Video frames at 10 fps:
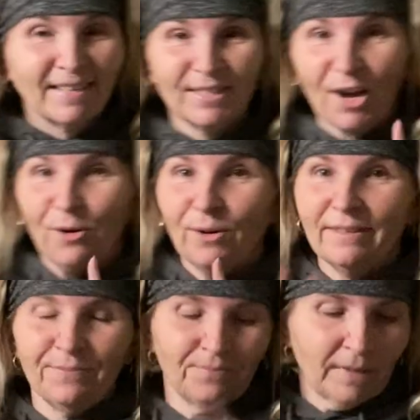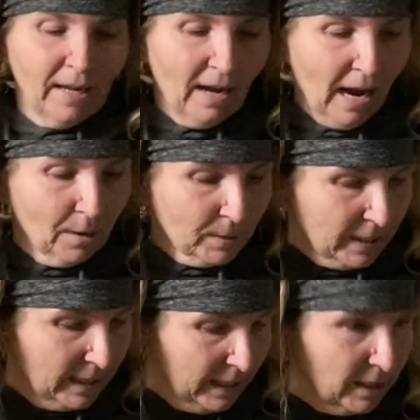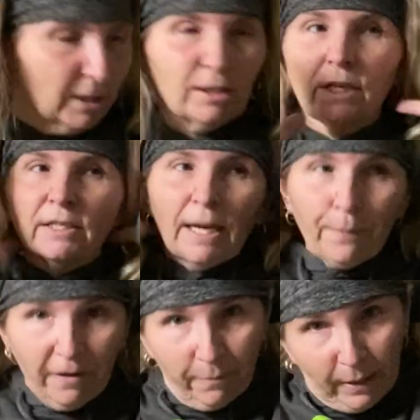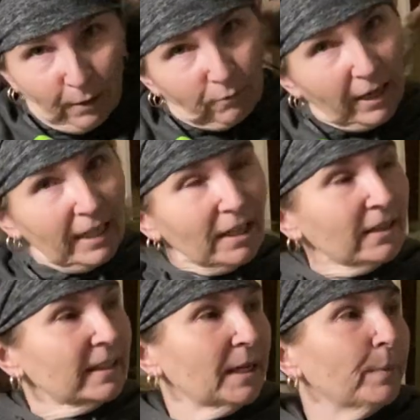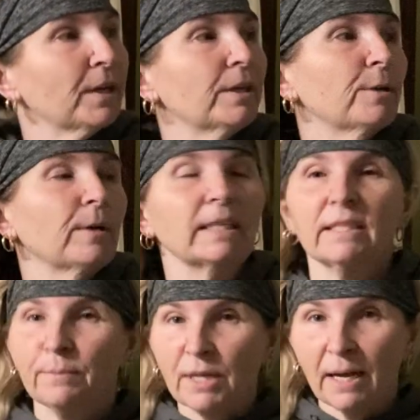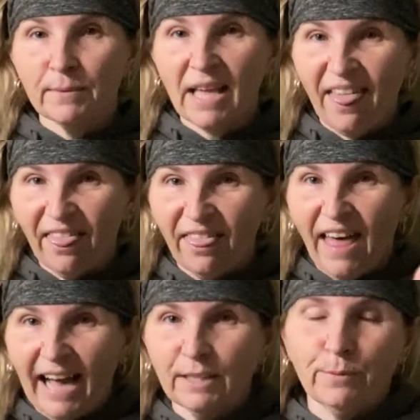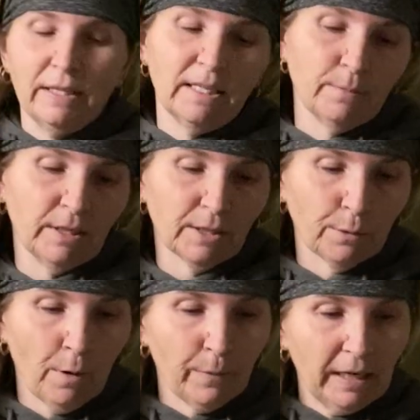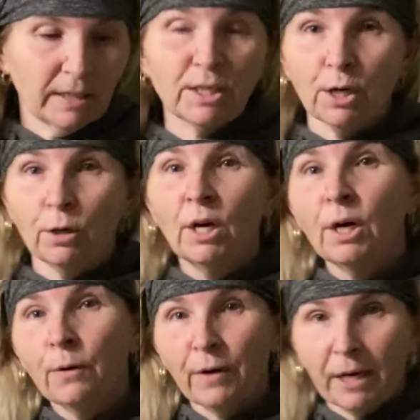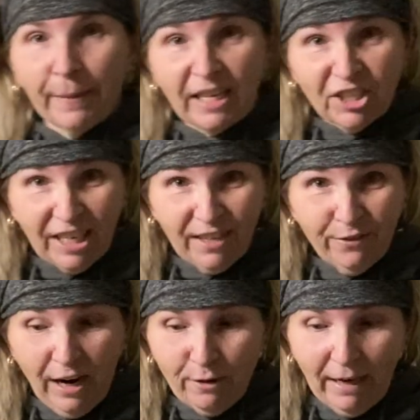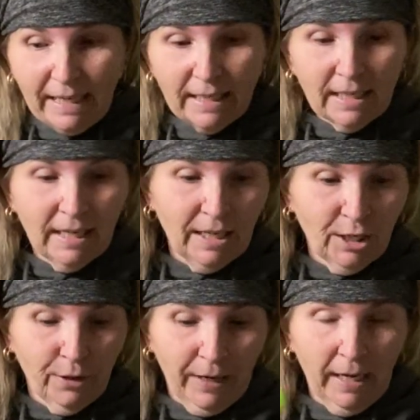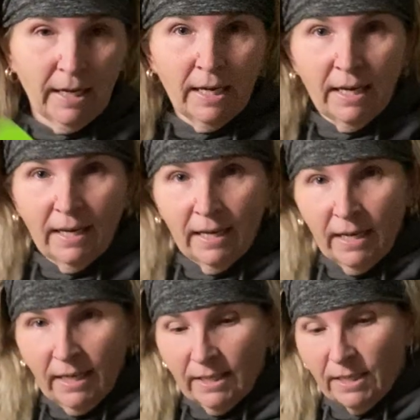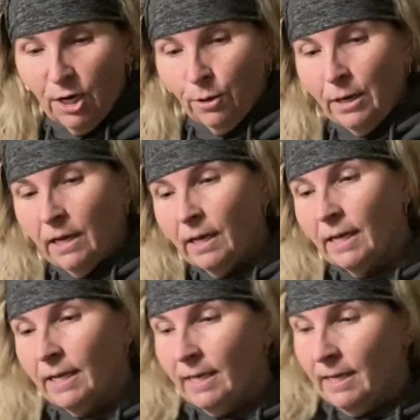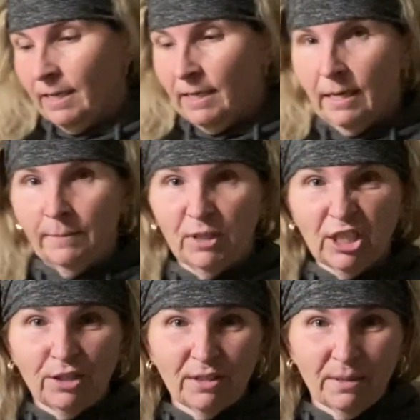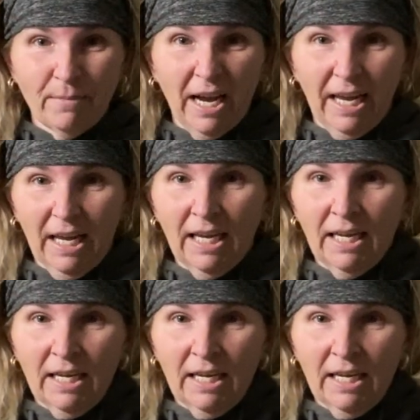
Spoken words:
So I was gonna get all dolled up. I've been out running all day, but you know what? Sometimes that's when these meals are what we need. So we're gonna make chicken fried rice in a hurry. So just using my